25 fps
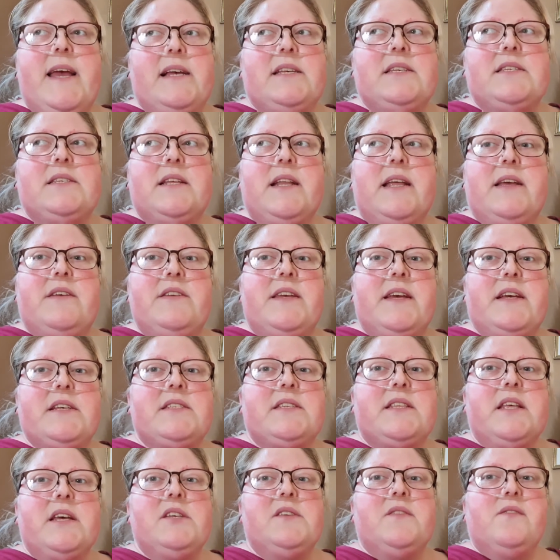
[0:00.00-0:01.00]
in
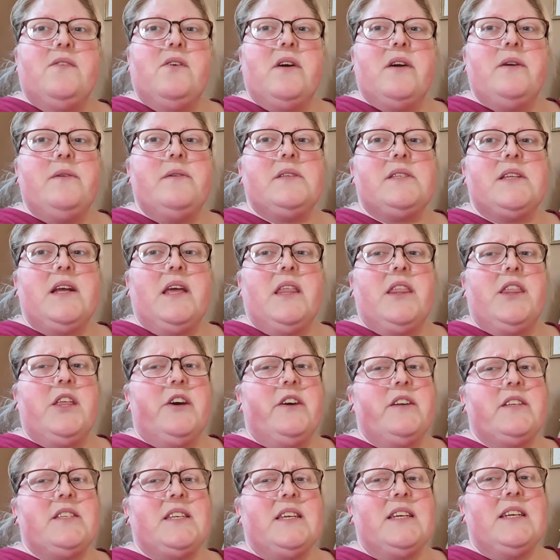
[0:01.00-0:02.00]
yesterday's vlog it was day
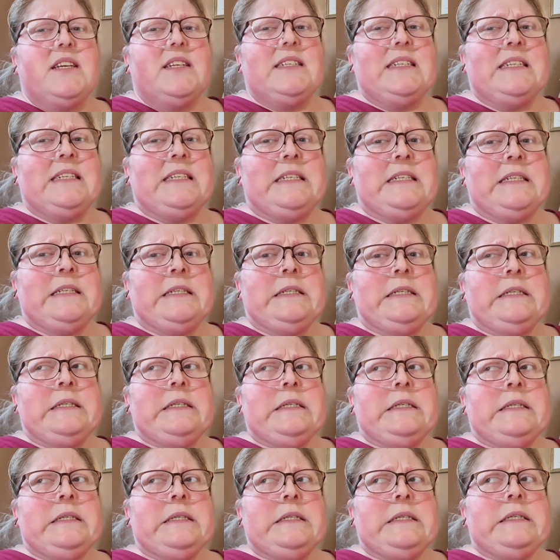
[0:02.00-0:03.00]
13,
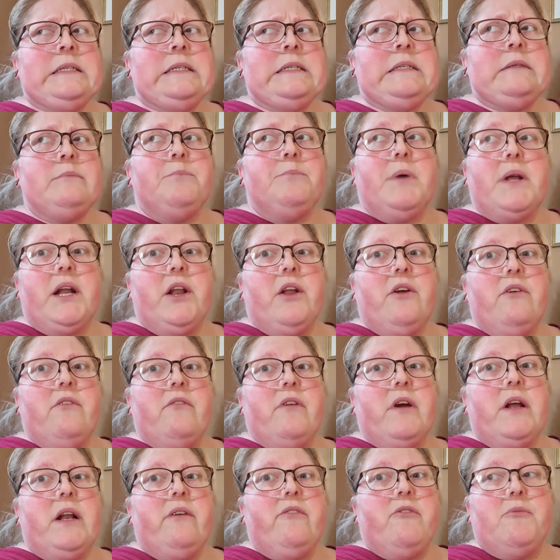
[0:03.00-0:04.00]
but I
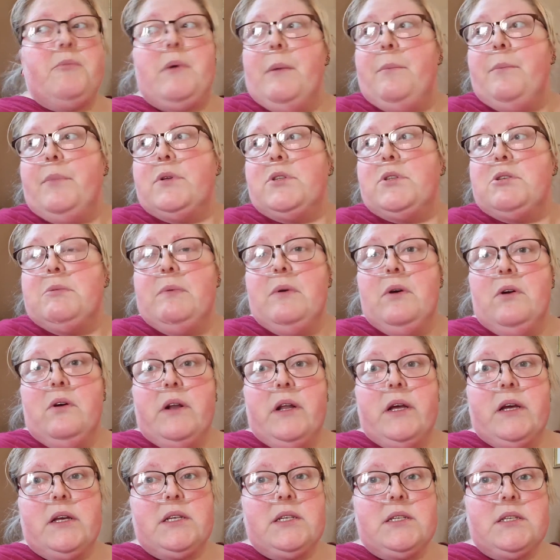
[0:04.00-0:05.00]
didn't really remember, to be
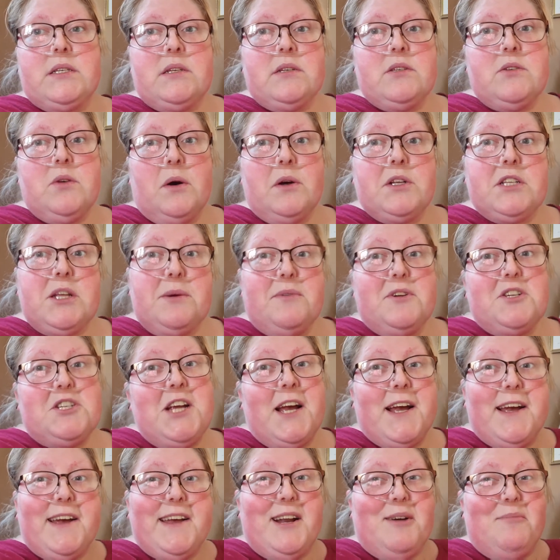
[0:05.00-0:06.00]
honest. So I'll double
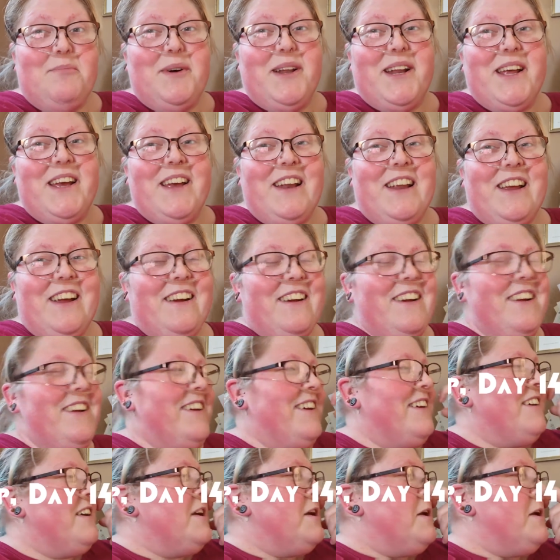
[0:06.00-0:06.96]
check and I'll put it in here.